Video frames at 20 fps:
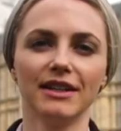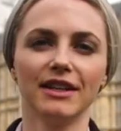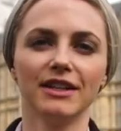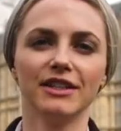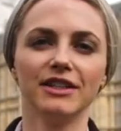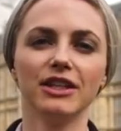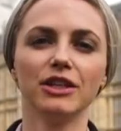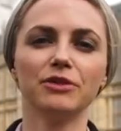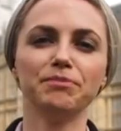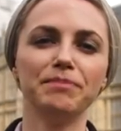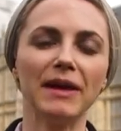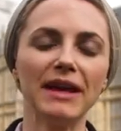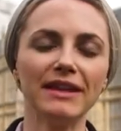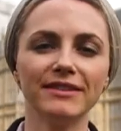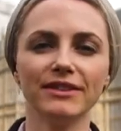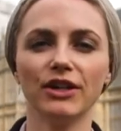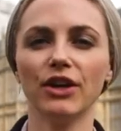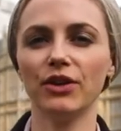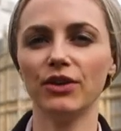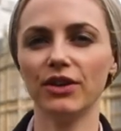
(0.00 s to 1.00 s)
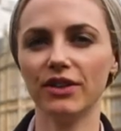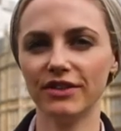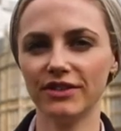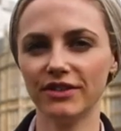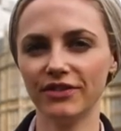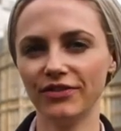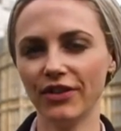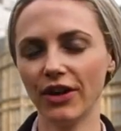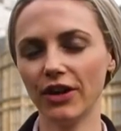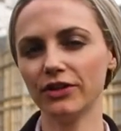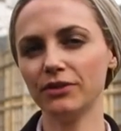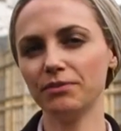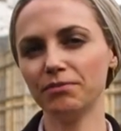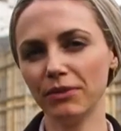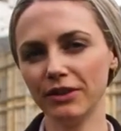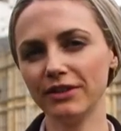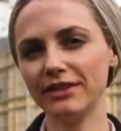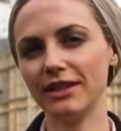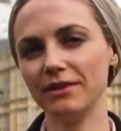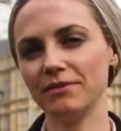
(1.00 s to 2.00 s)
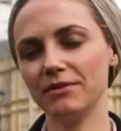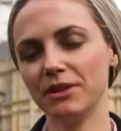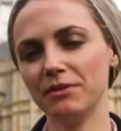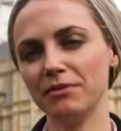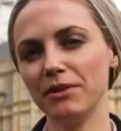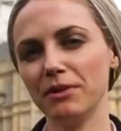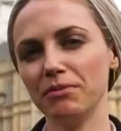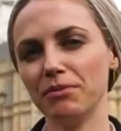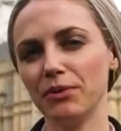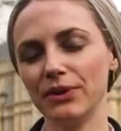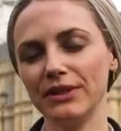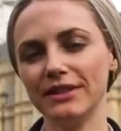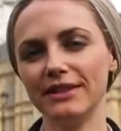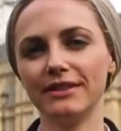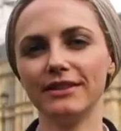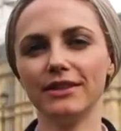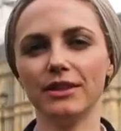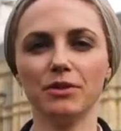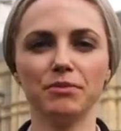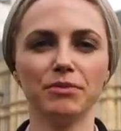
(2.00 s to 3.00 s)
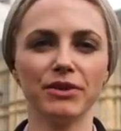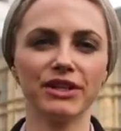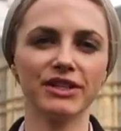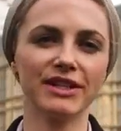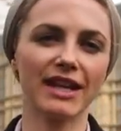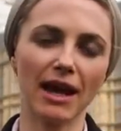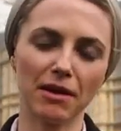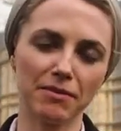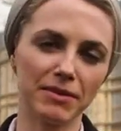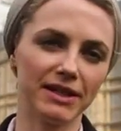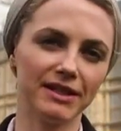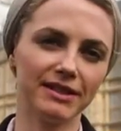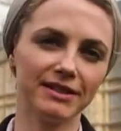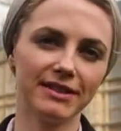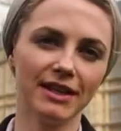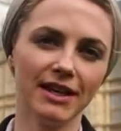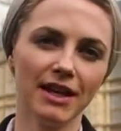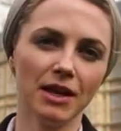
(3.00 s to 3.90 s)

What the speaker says: She's best known as the first Muslim to be appointed to the British cabinet,